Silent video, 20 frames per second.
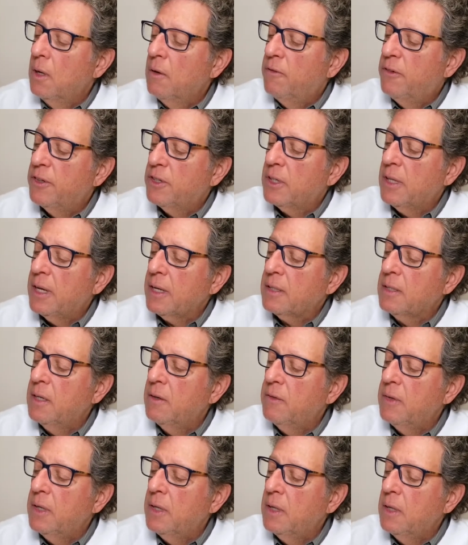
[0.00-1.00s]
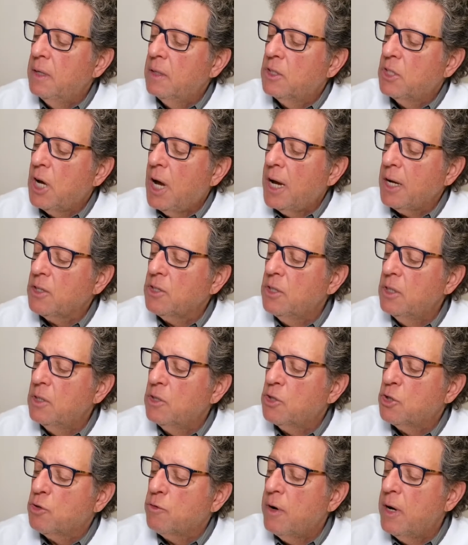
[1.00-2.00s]
physical activity, toxins,
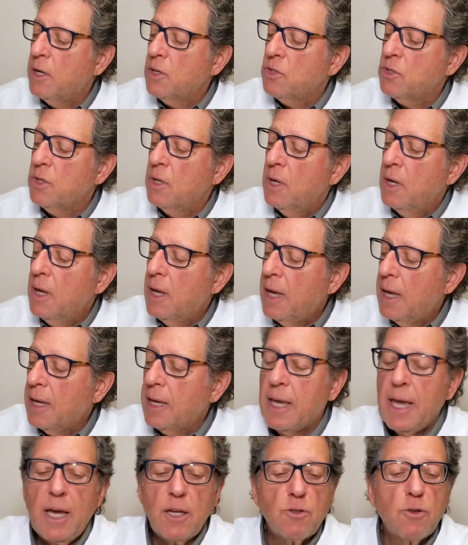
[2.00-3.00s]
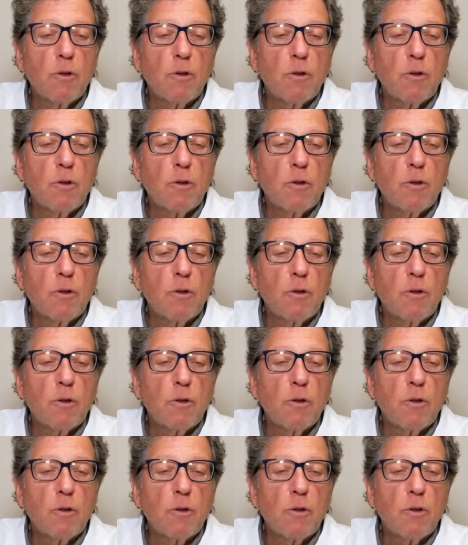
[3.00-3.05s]
stress, and gastric